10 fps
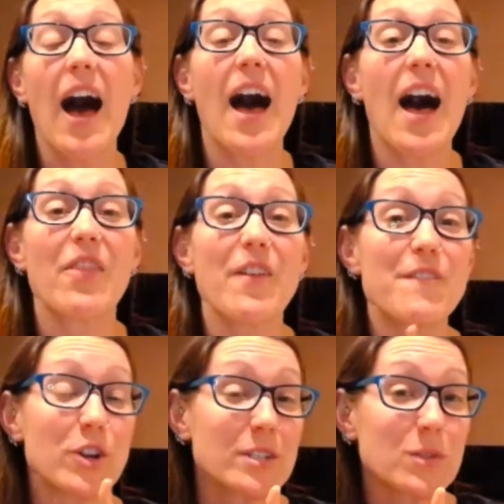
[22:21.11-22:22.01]
The
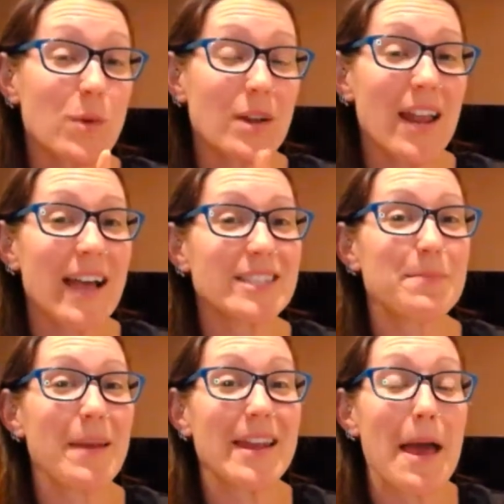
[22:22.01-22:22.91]
first one
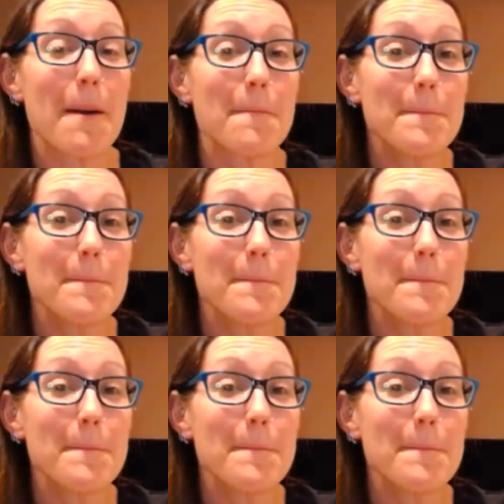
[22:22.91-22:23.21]
has been